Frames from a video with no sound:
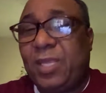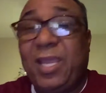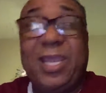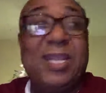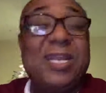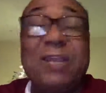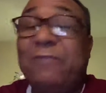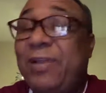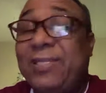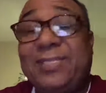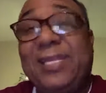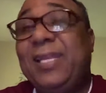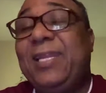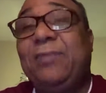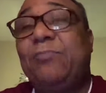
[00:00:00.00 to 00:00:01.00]
And he never
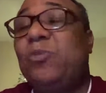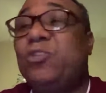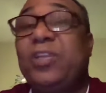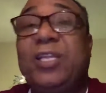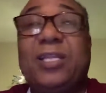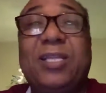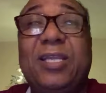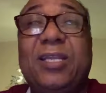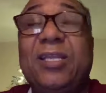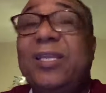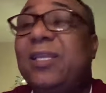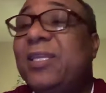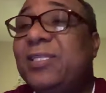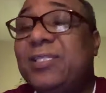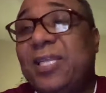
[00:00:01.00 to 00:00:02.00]
attended most of
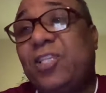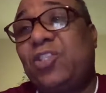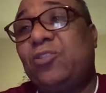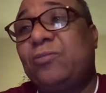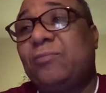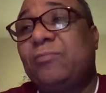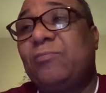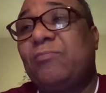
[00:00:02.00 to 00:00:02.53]
the session.